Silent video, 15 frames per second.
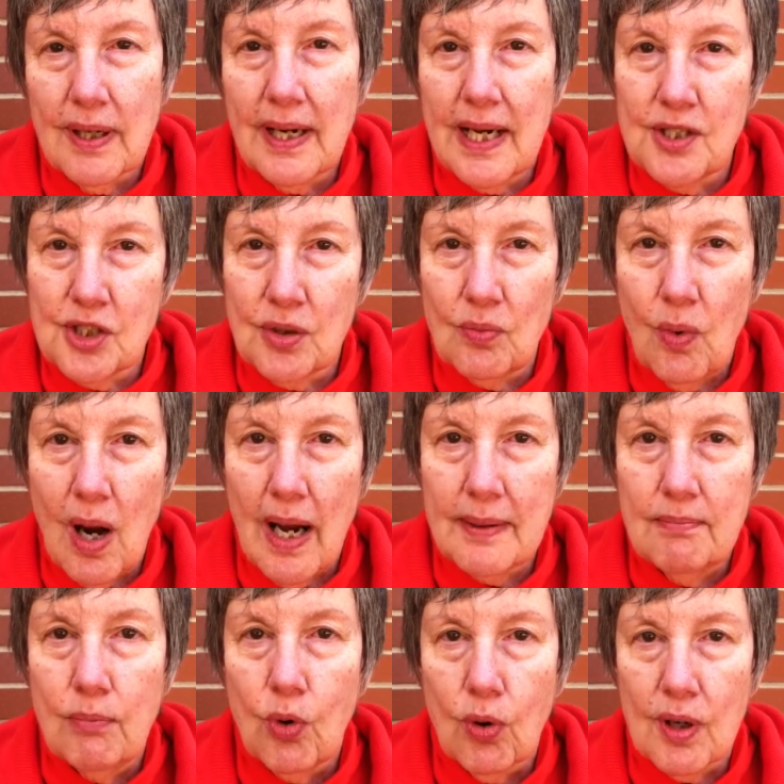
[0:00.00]
a nationwide
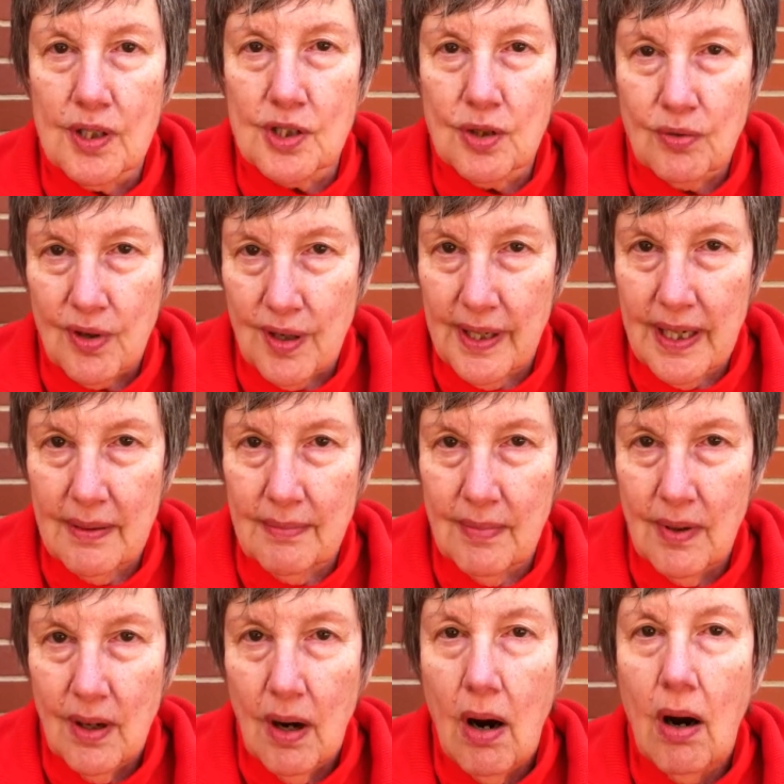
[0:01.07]
moratorium
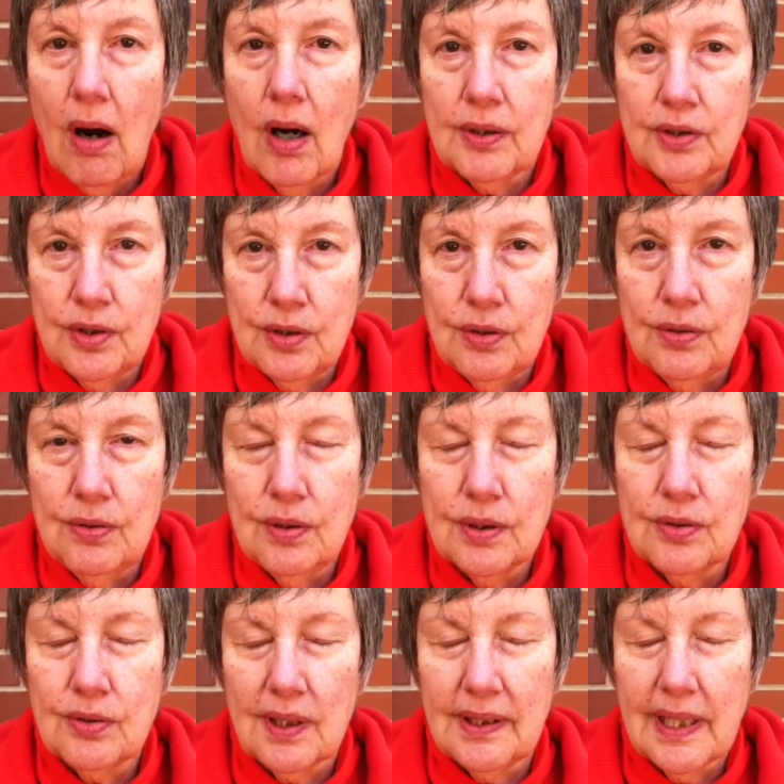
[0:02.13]
on new
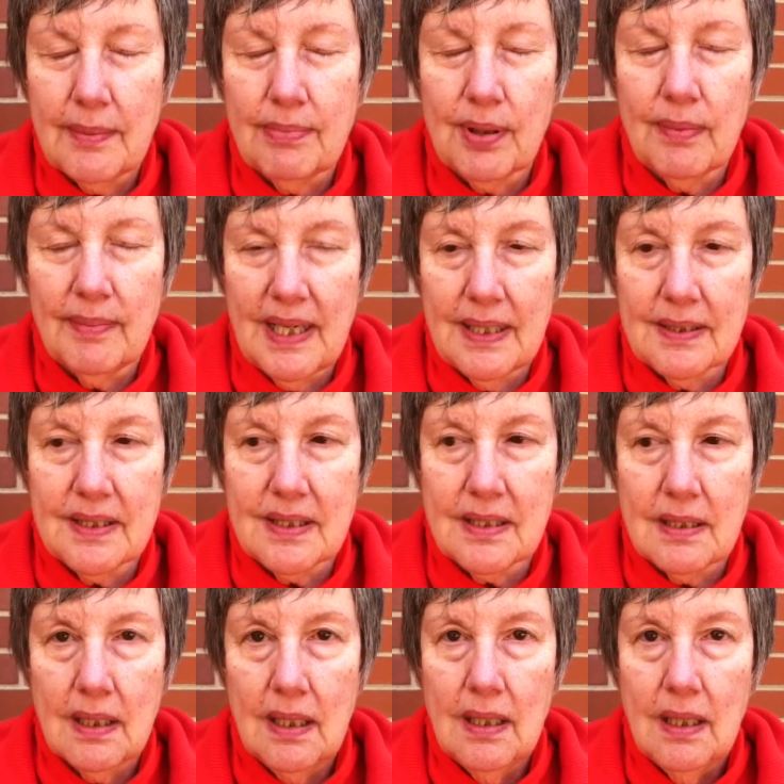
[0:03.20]
drilling
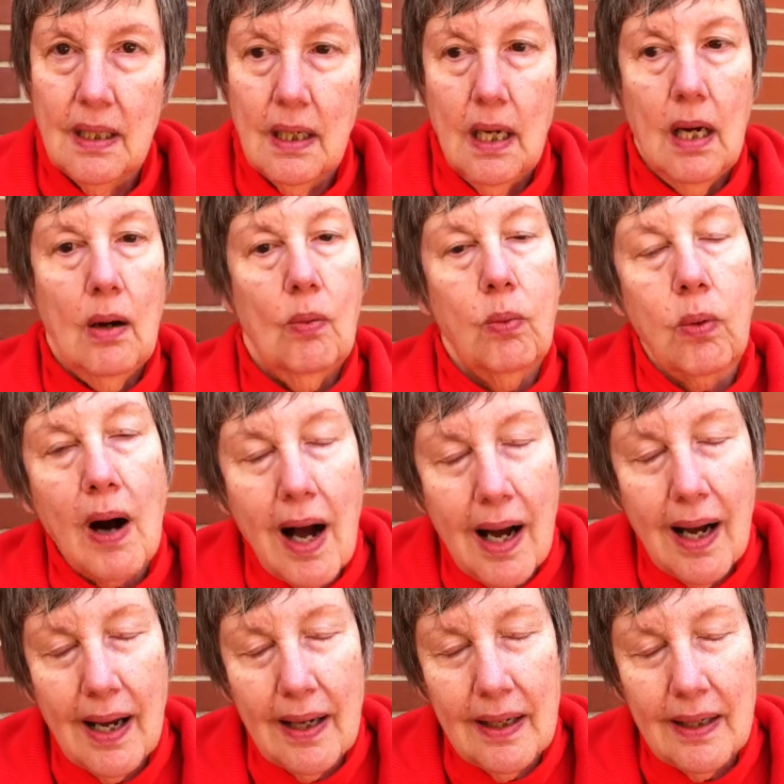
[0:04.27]
permits.
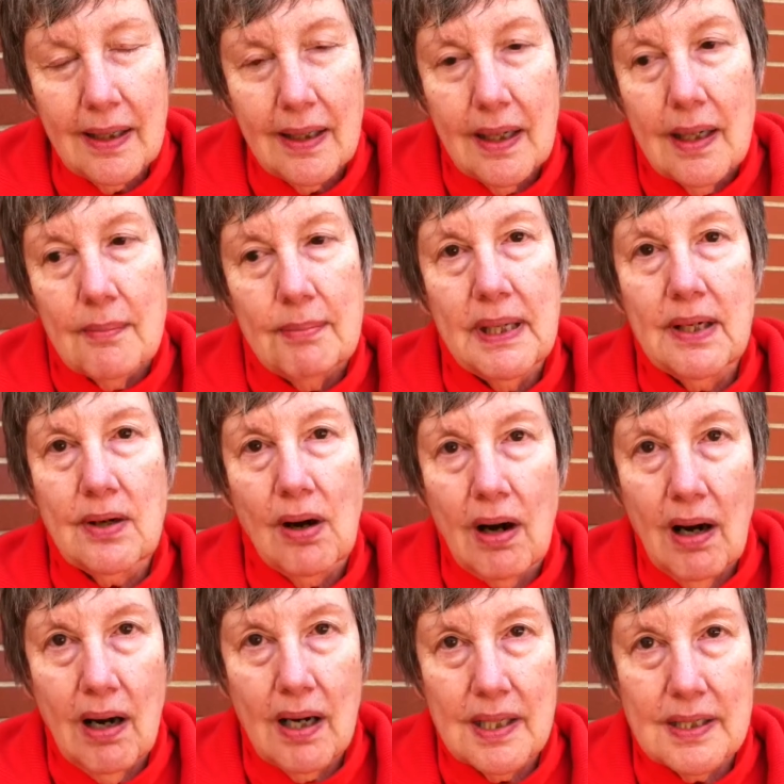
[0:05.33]
Why?
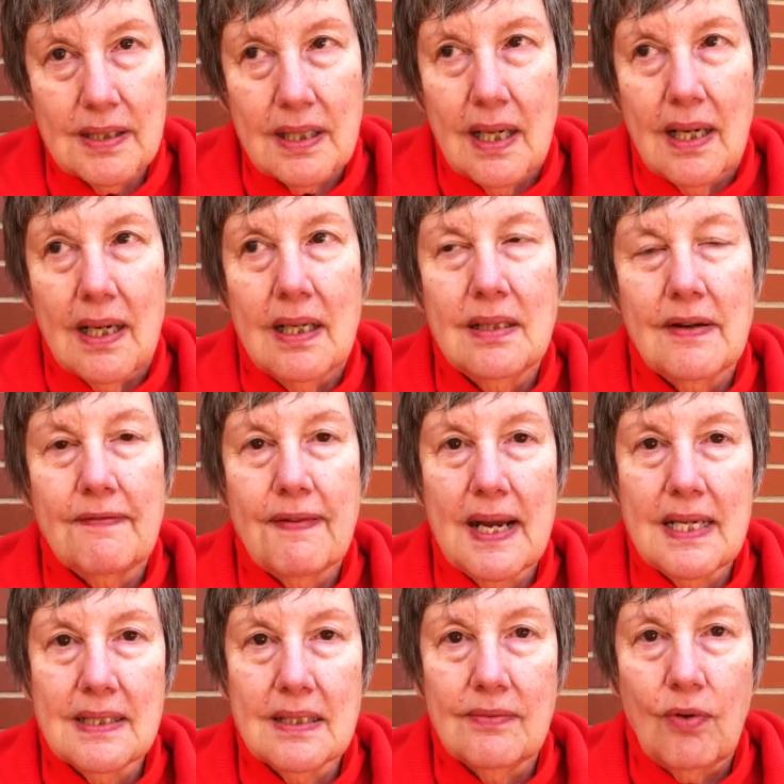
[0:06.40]
Because in the
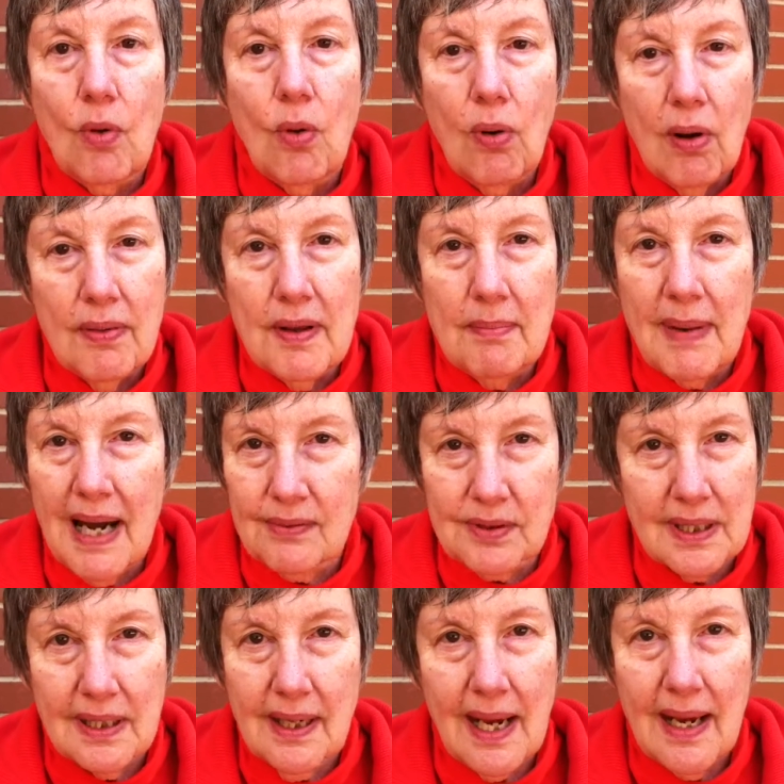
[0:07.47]
face of all the
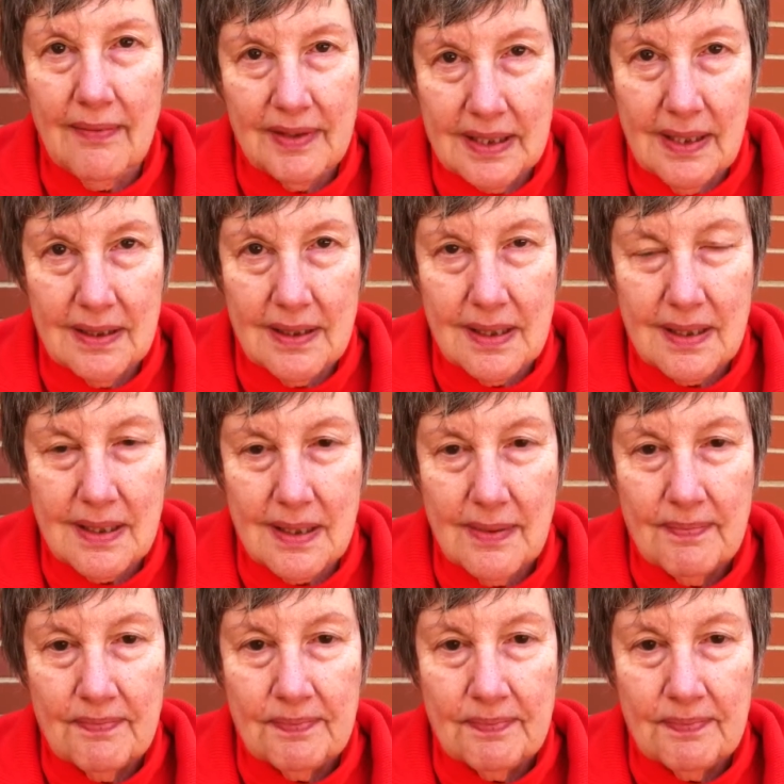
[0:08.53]
mounting evidence,